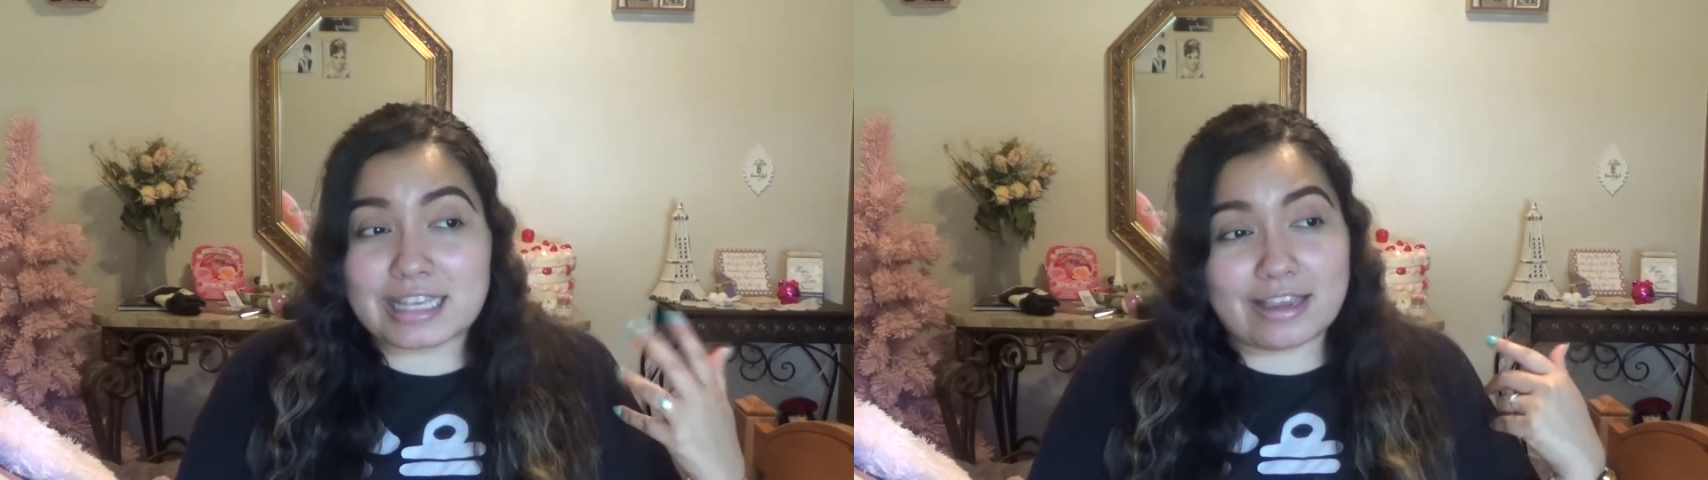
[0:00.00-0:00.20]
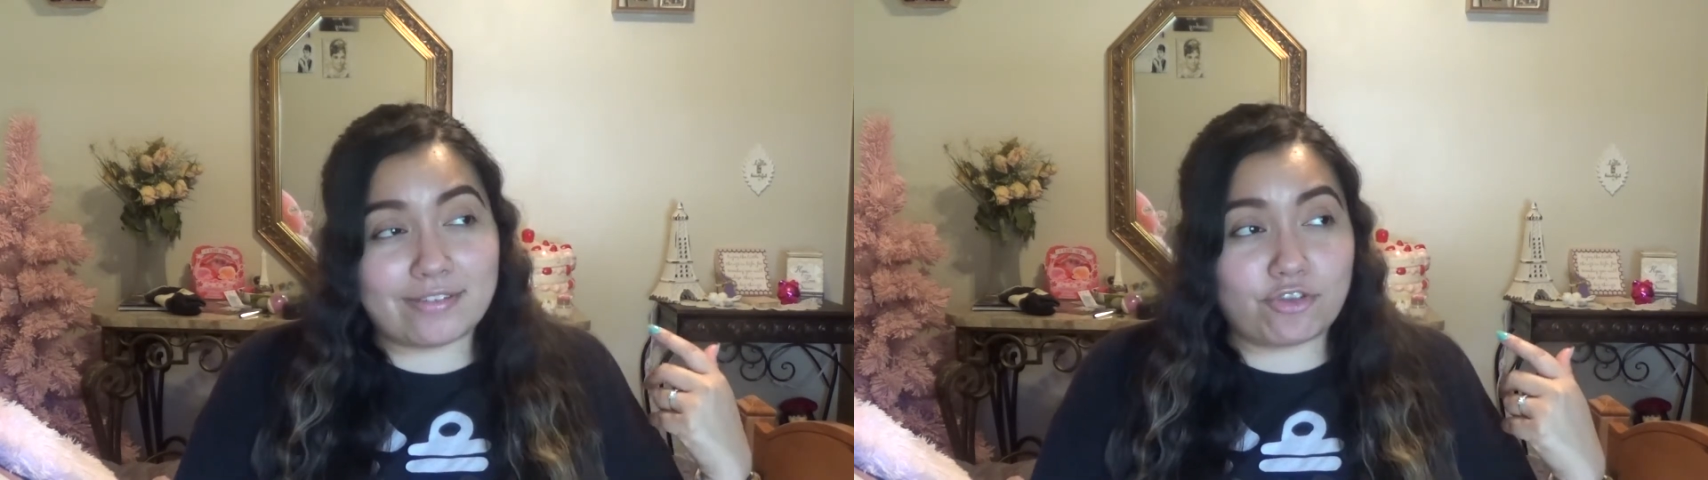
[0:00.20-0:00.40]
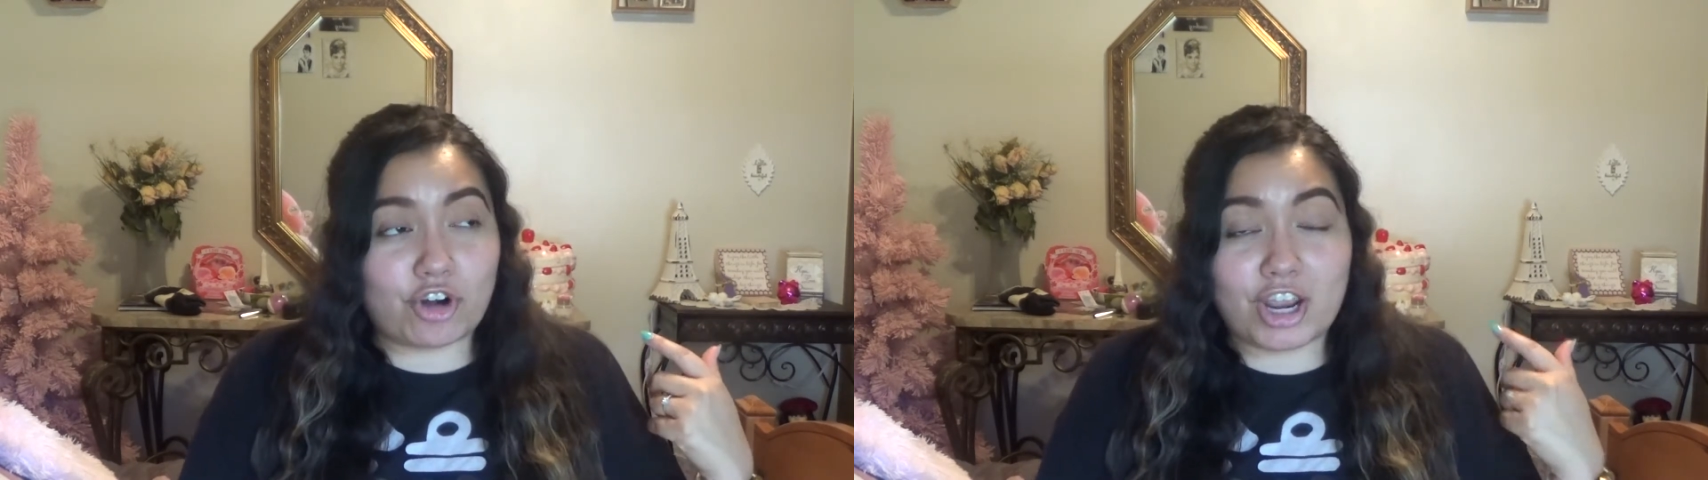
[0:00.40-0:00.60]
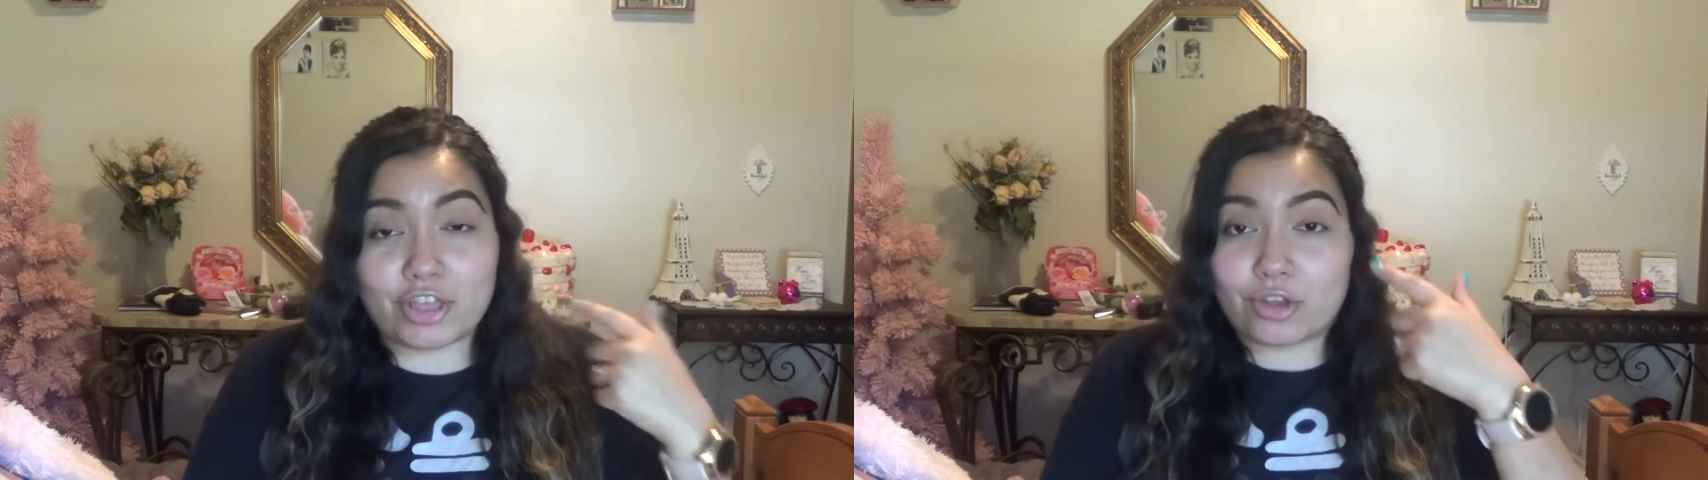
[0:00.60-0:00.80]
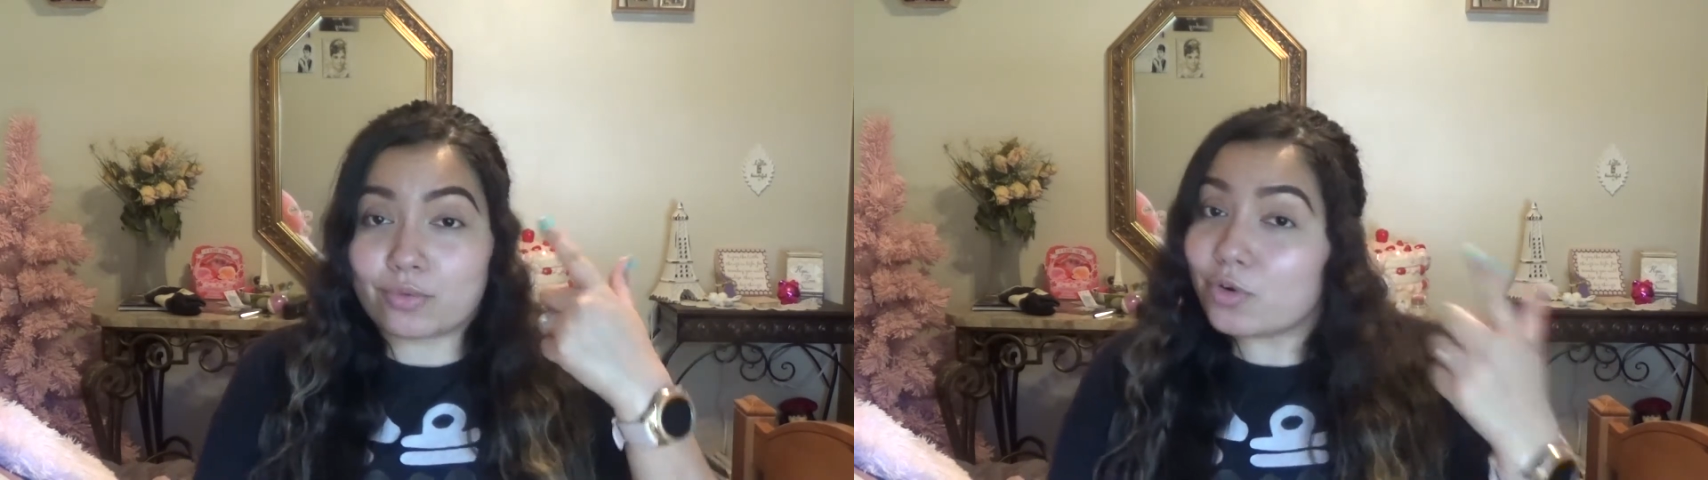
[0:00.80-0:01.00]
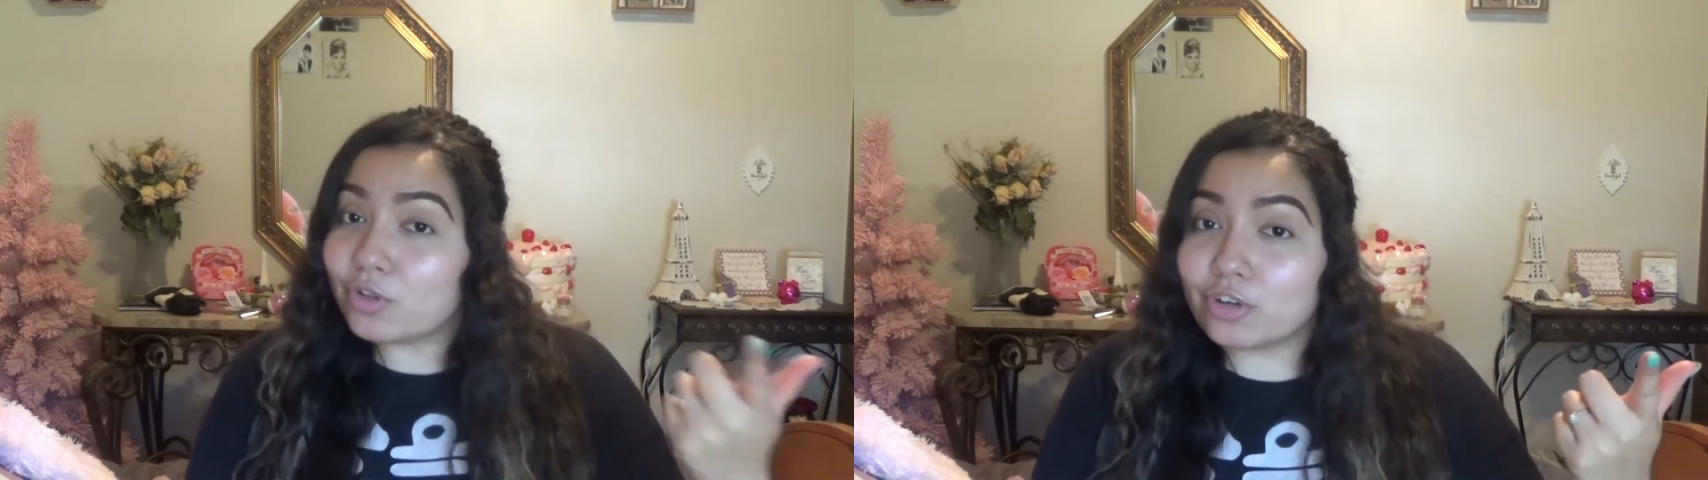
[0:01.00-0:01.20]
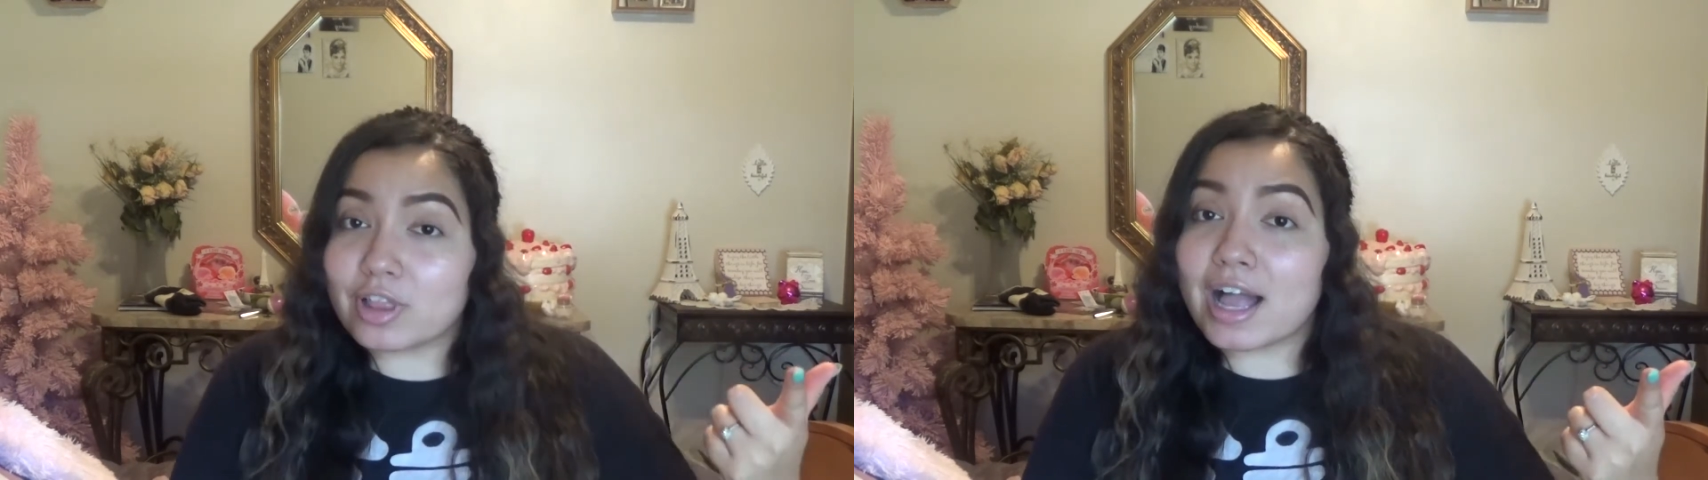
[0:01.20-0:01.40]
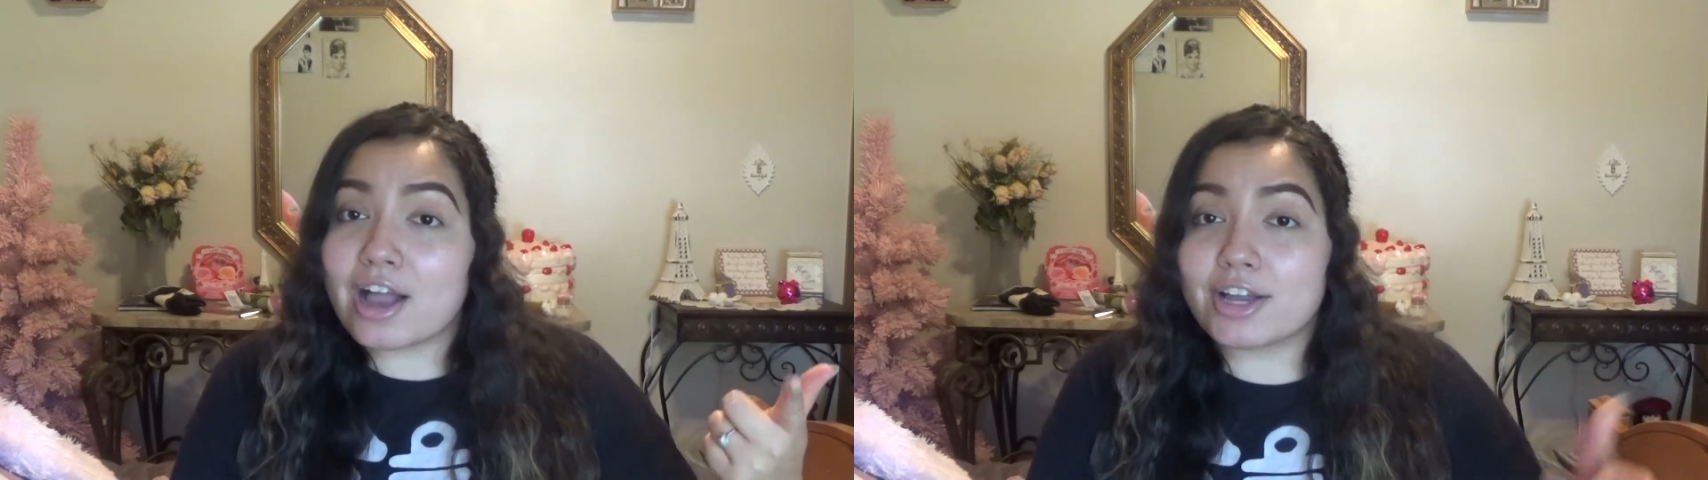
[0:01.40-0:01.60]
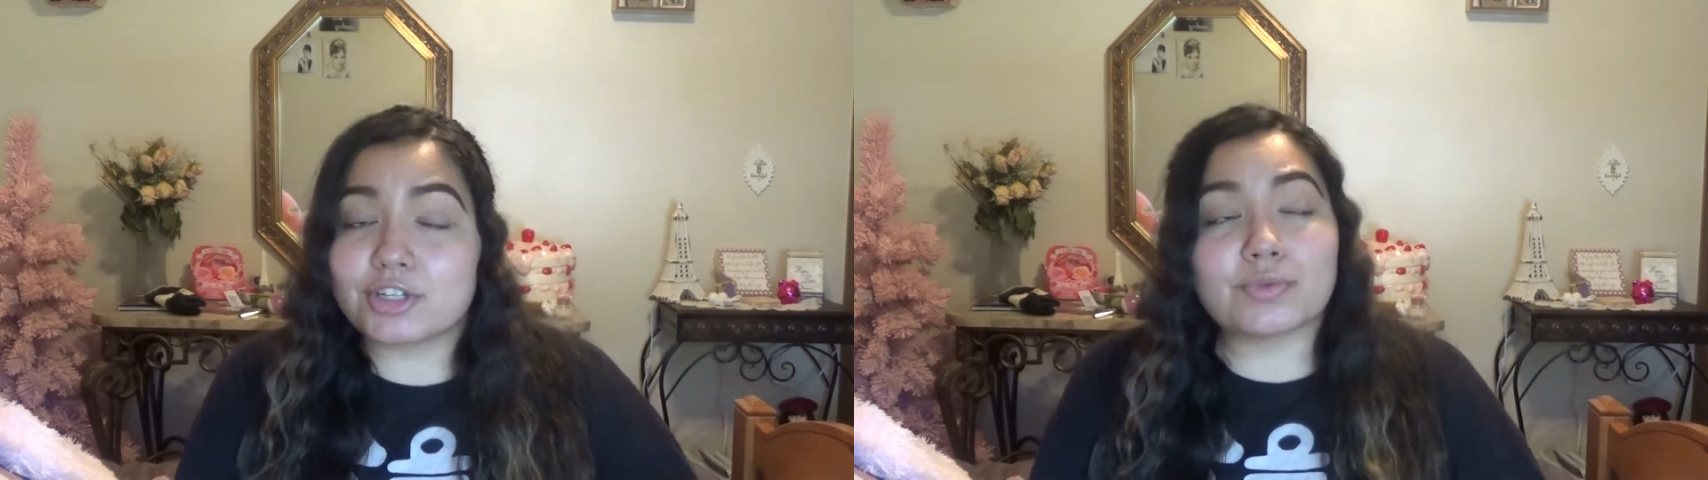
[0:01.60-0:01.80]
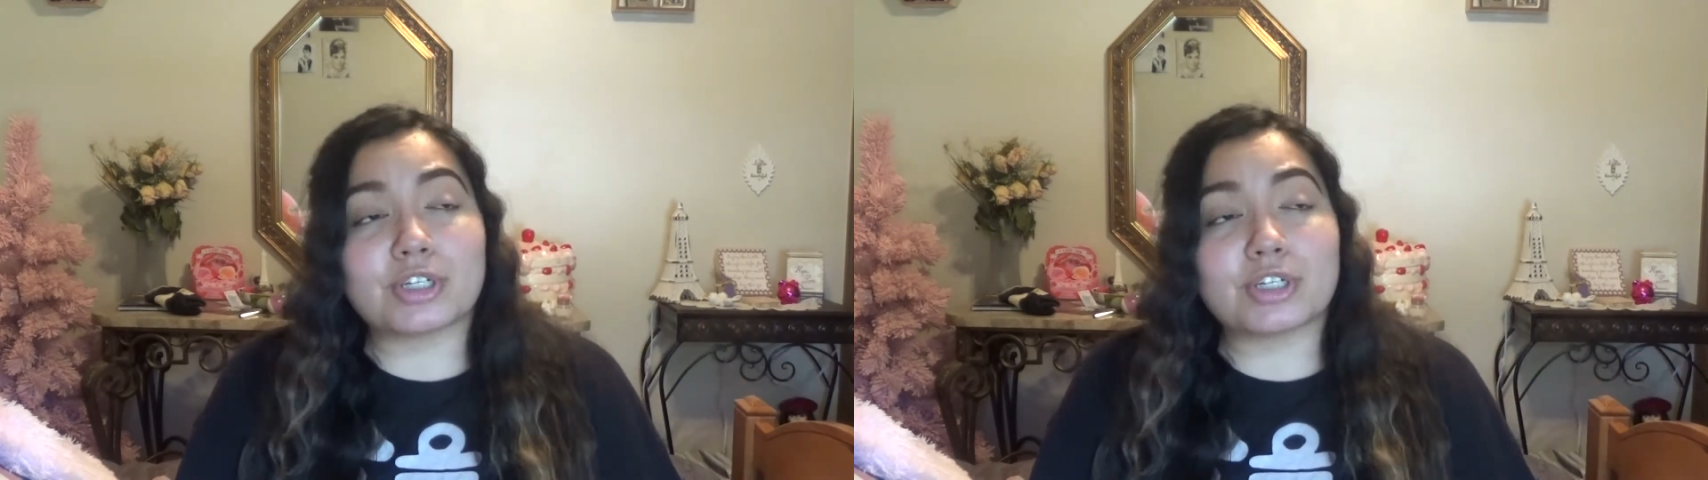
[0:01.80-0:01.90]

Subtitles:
I've tried the roller lash,